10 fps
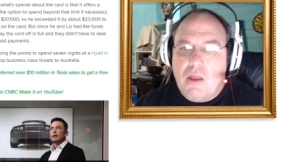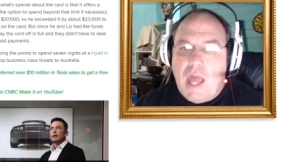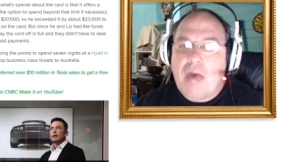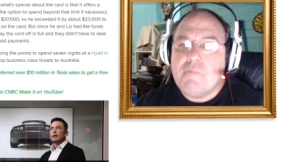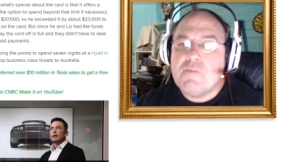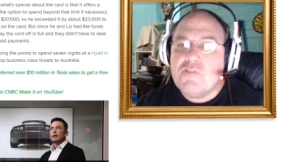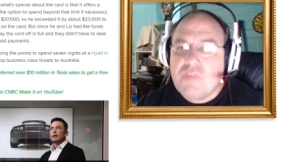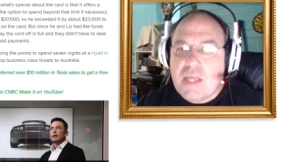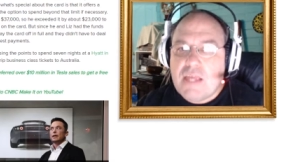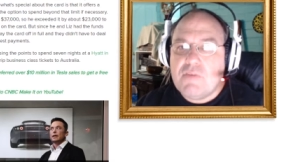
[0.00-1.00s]
Have a
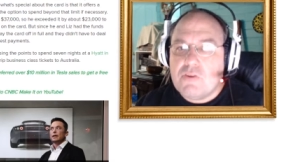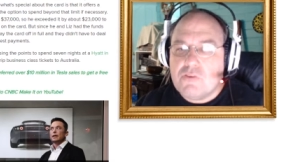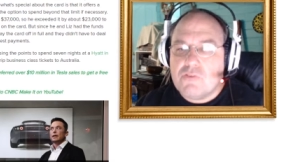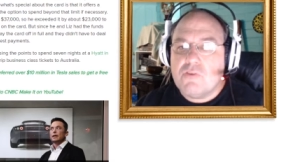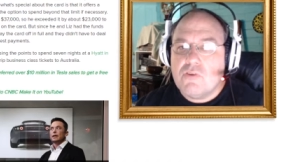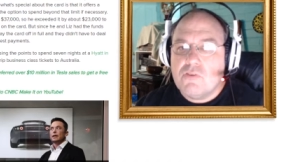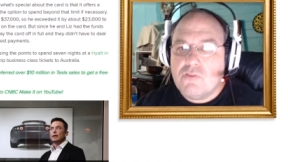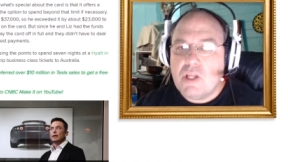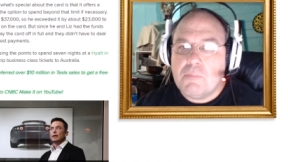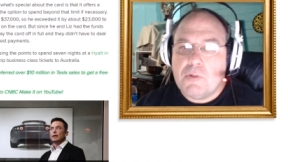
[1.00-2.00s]
savings
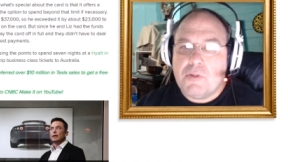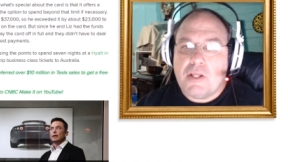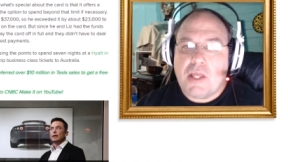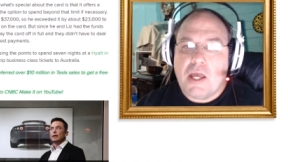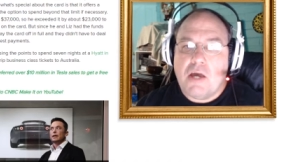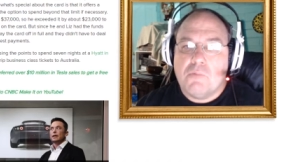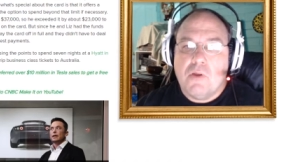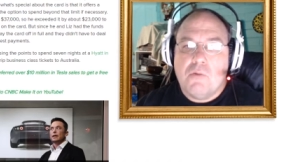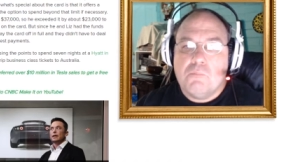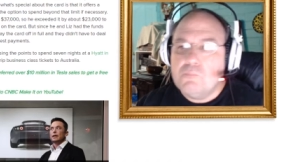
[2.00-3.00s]
set up on that account
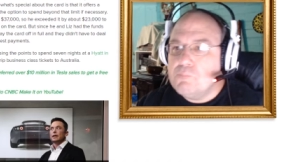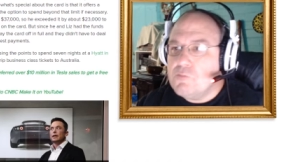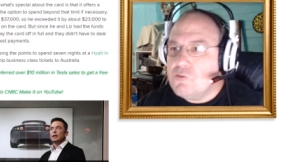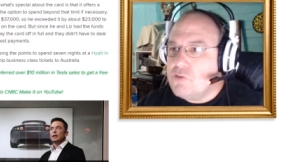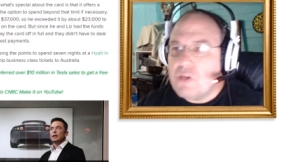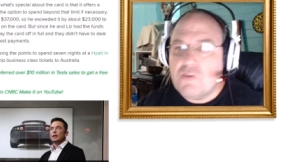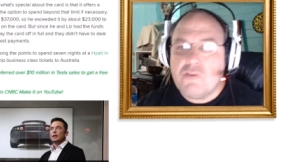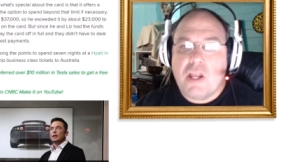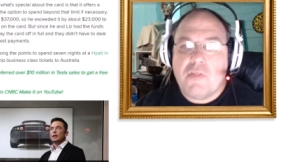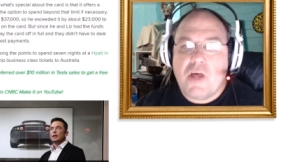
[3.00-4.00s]
set
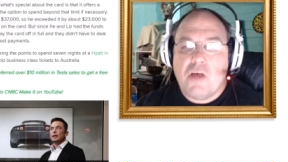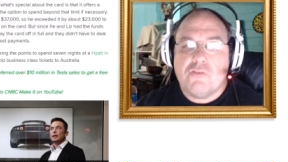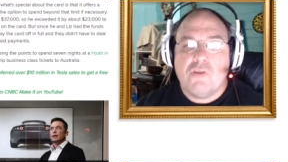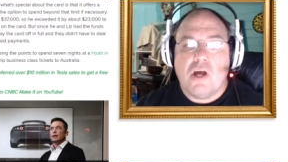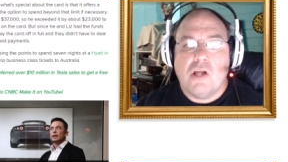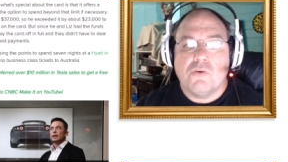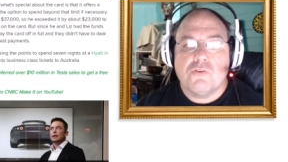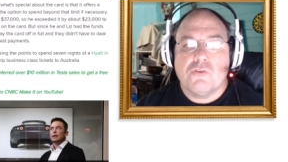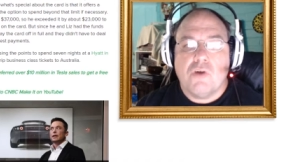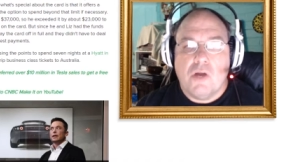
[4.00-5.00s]
aside
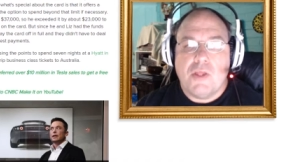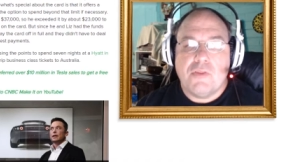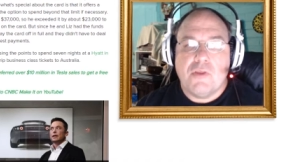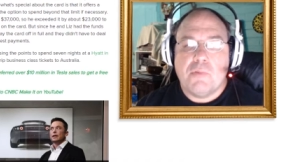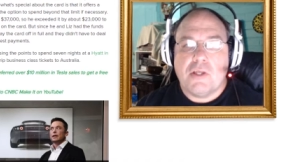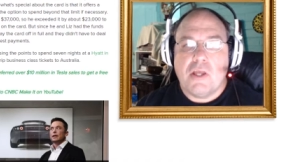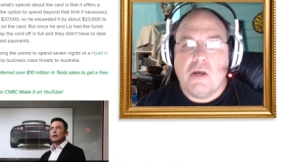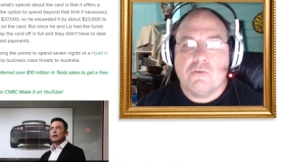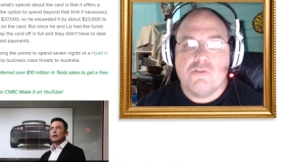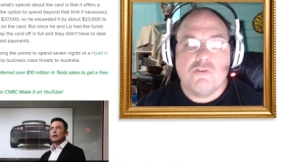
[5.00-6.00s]
$1,000 on that debit
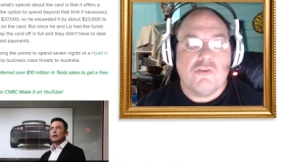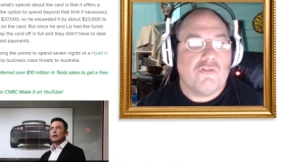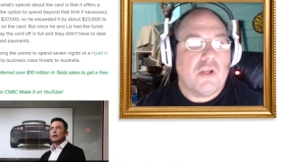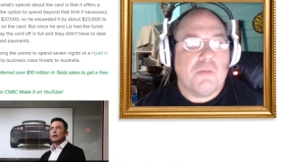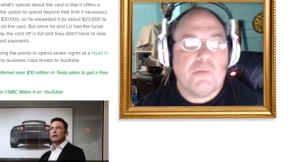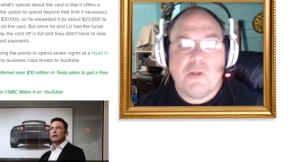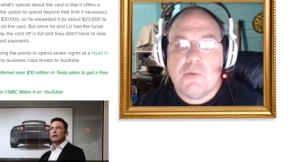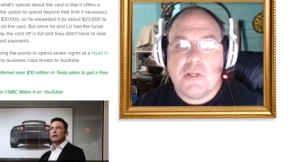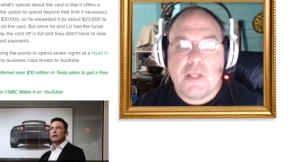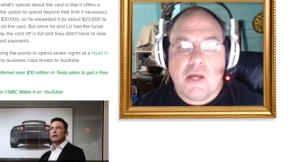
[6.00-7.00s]
account because you can set up a
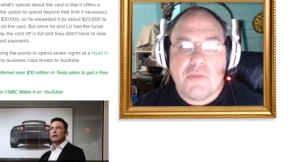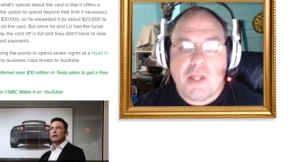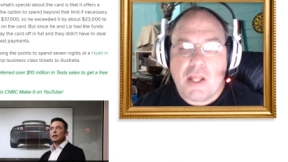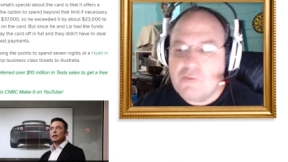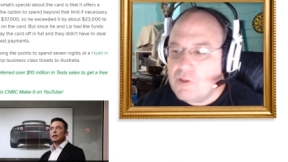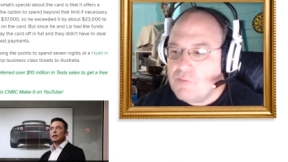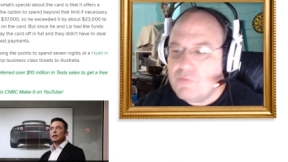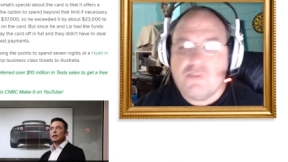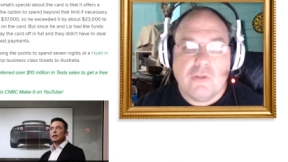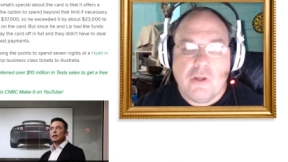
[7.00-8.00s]
debit account that has like a
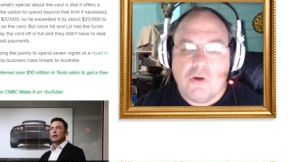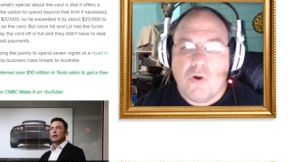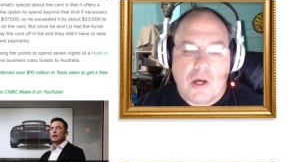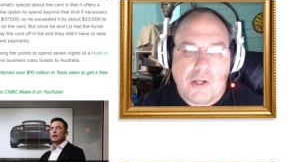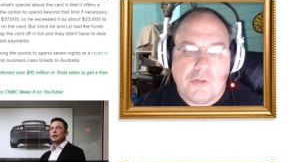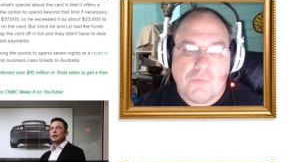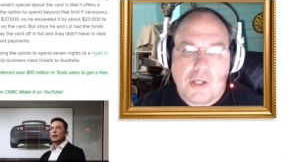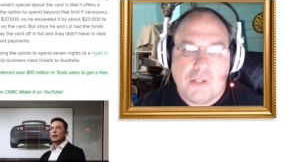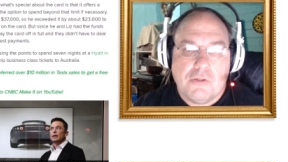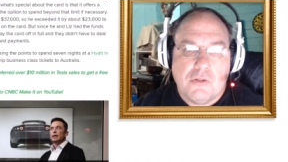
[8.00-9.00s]
Visa logo on it, right?